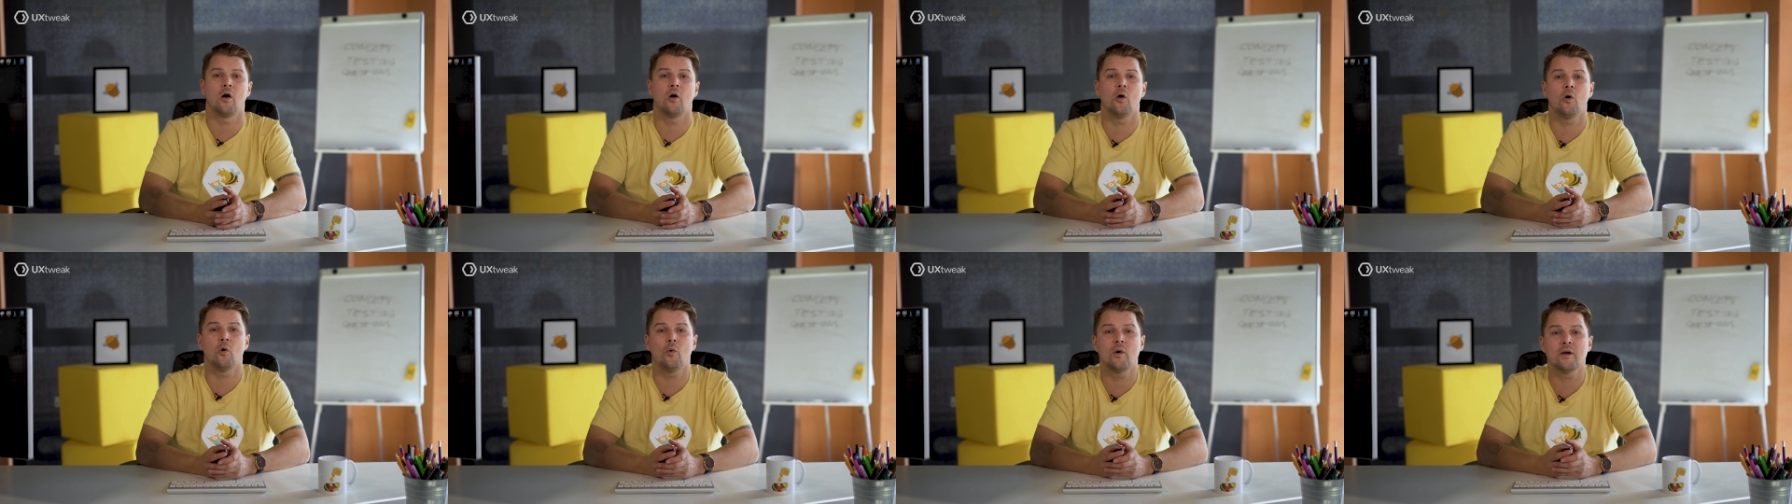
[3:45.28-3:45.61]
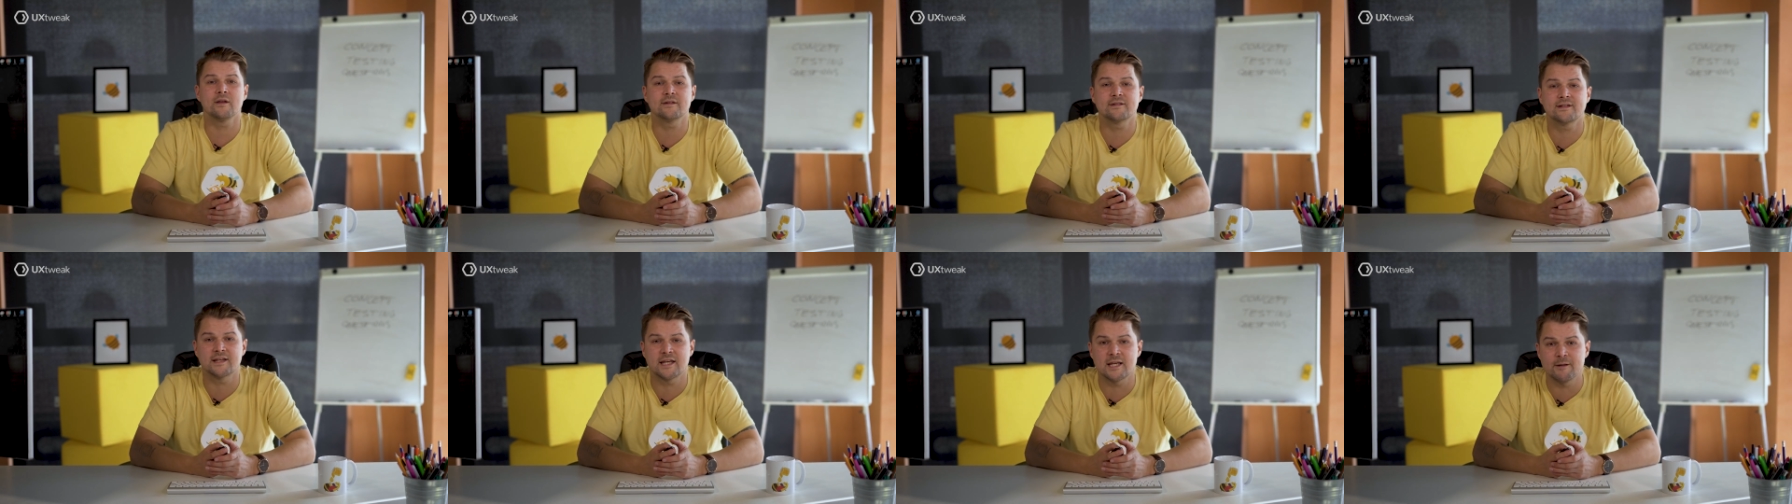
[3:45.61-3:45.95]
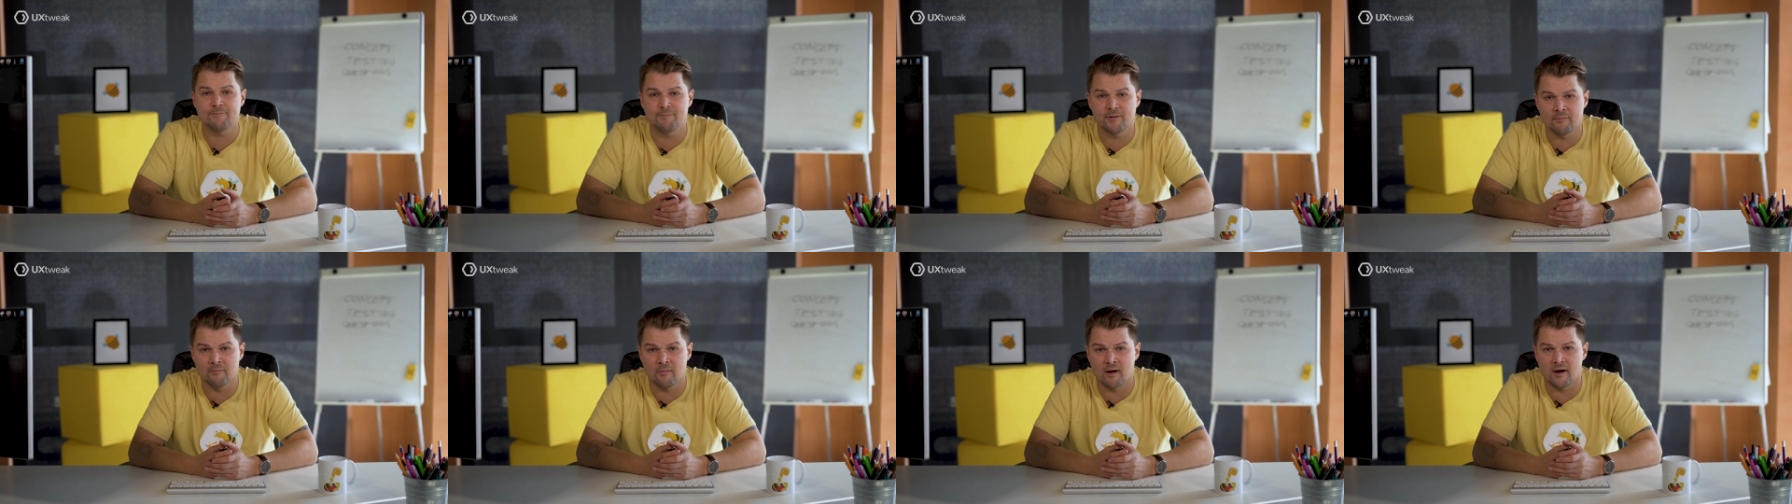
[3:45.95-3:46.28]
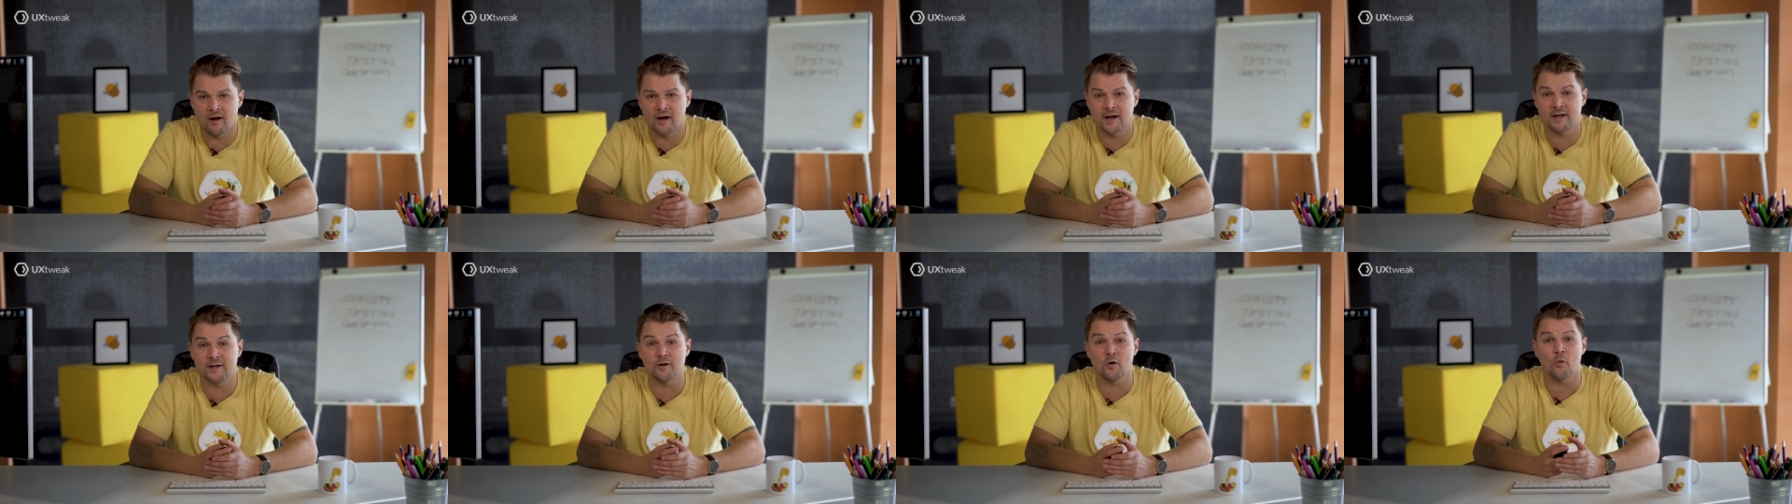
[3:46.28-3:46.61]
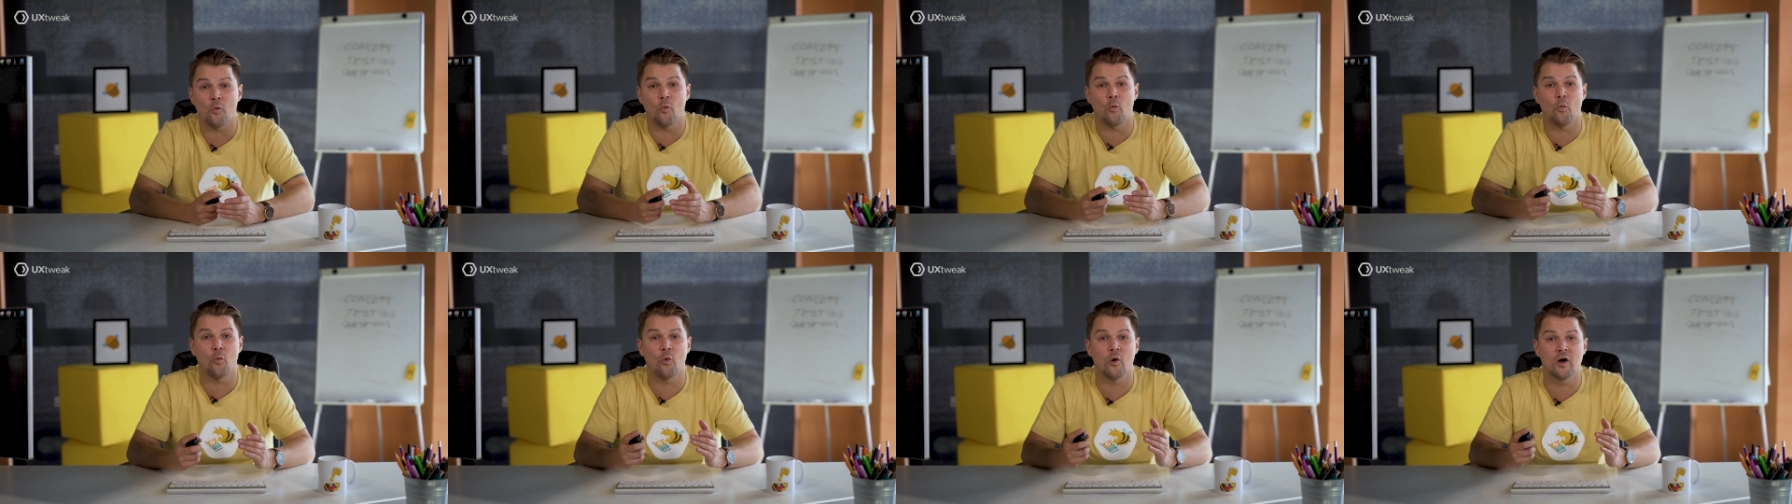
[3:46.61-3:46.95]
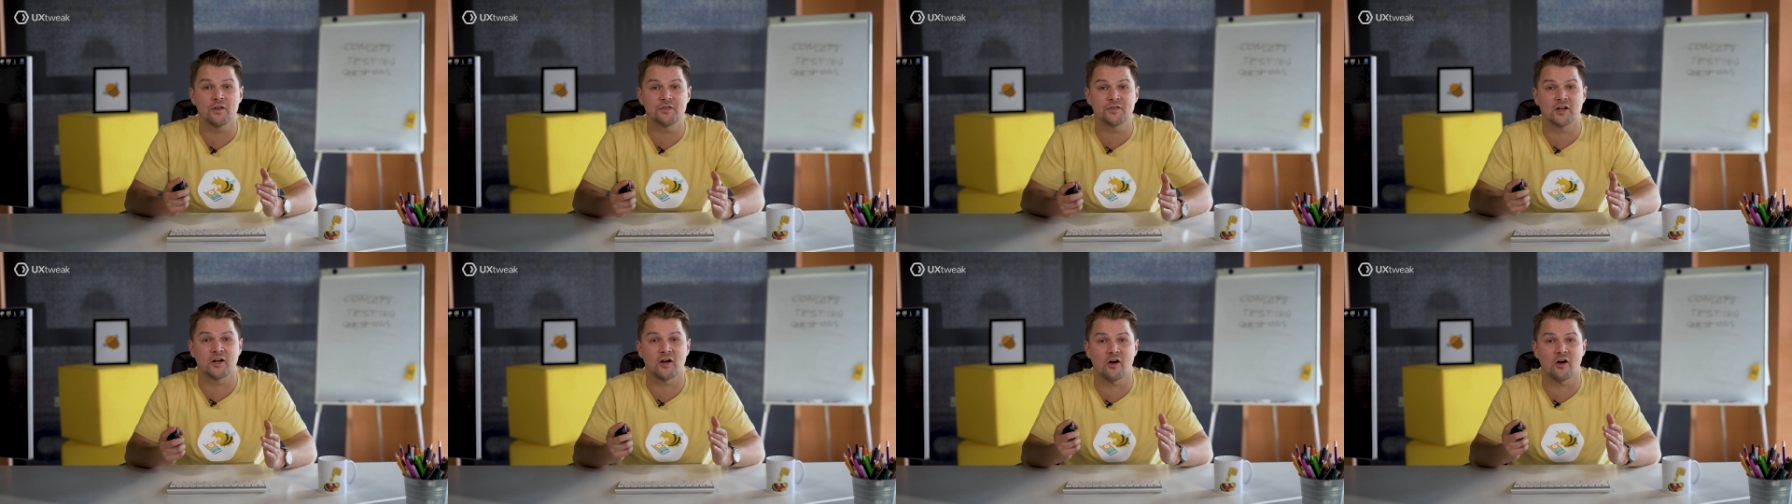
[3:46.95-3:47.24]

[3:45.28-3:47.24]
Always keep in mind what the